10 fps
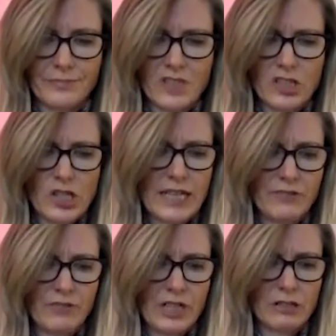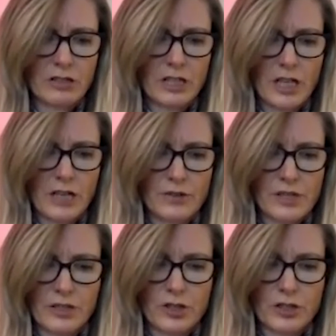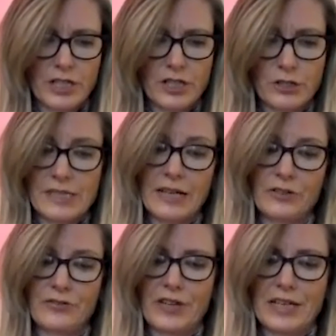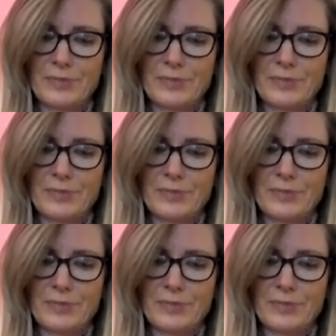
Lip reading: Janie wrinkled her nose at the traditional sacrifice